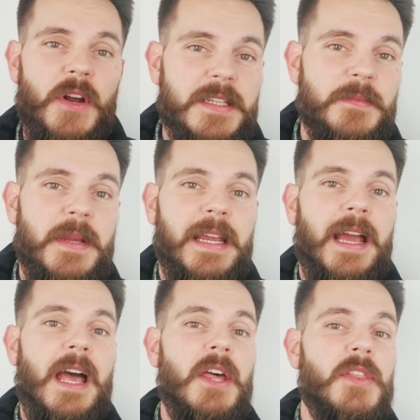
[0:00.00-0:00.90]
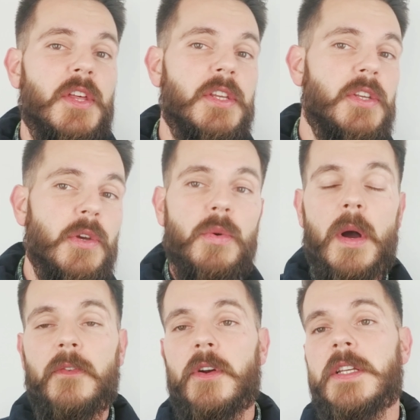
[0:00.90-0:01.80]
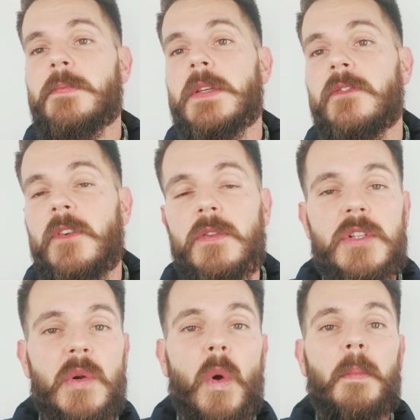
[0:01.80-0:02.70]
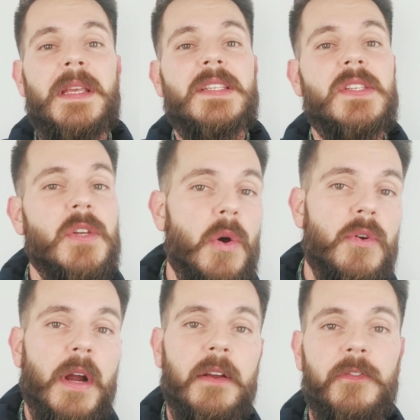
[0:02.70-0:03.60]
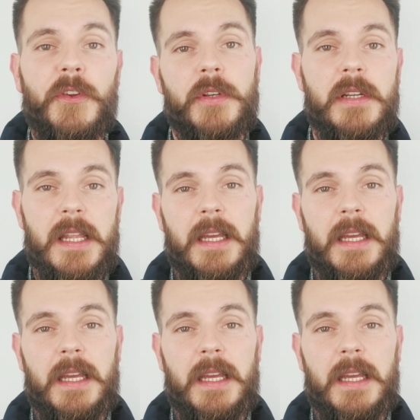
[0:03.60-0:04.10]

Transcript: Trust me, the you of Christmas future will be so grateful you